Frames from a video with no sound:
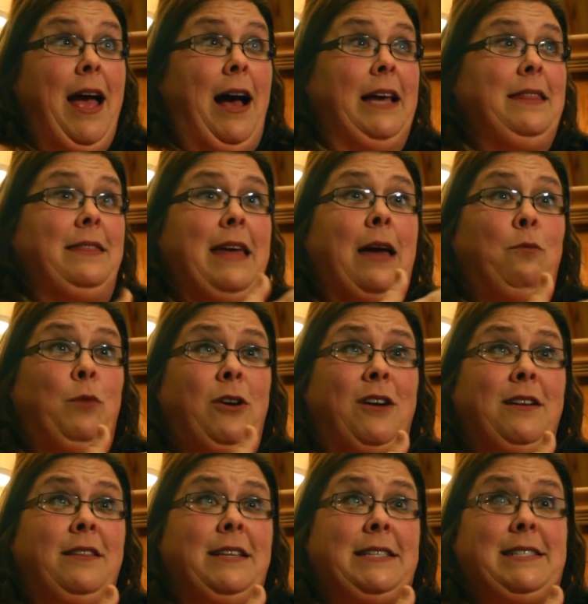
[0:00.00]
I then went
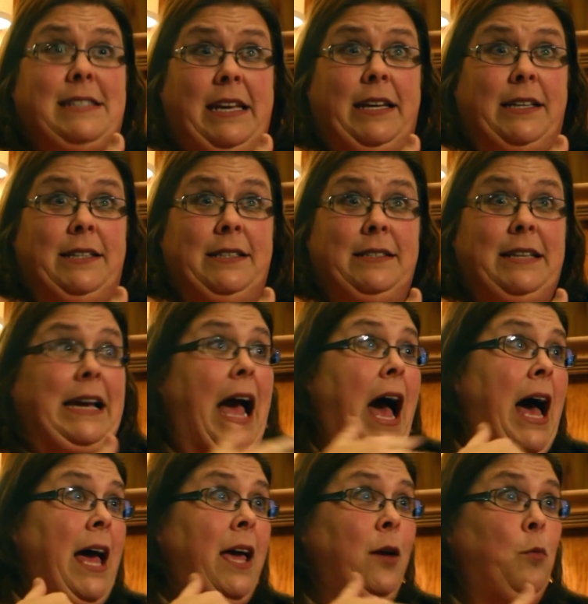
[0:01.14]
on the state. Like
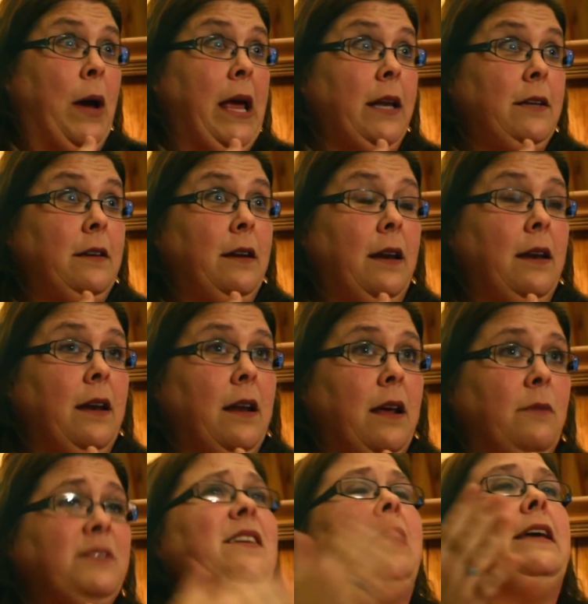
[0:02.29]
and
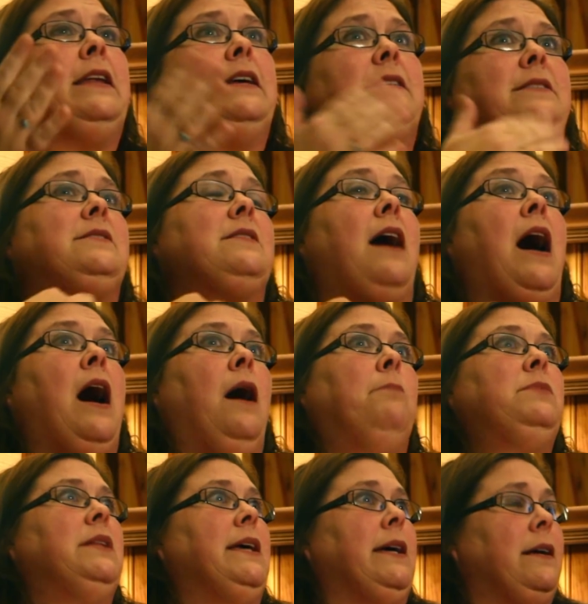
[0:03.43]
it's
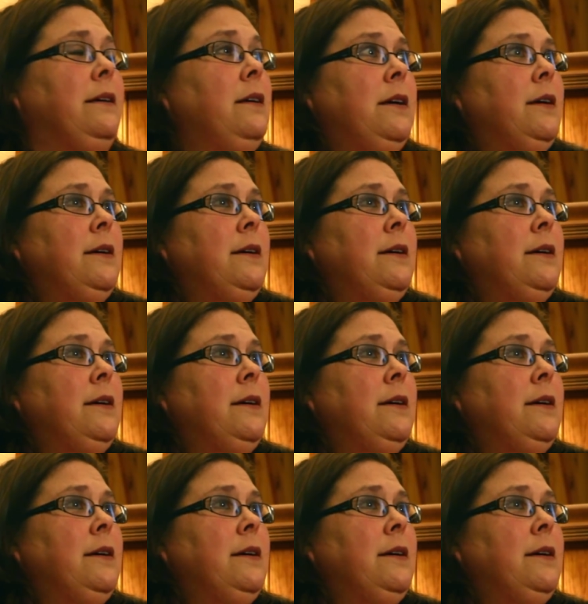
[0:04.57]
humbling